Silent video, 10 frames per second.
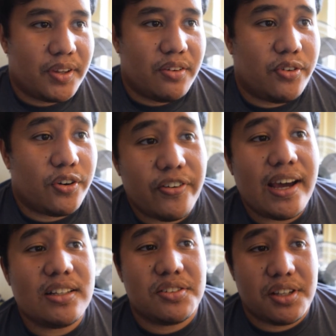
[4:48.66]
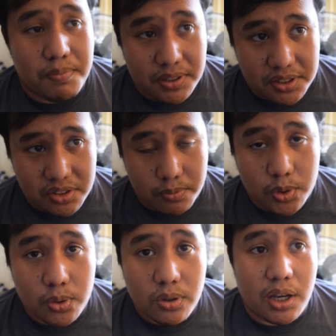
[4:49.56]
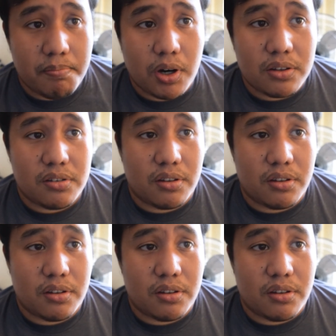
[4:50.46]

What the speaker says: For fans to keep my system cool, I bought the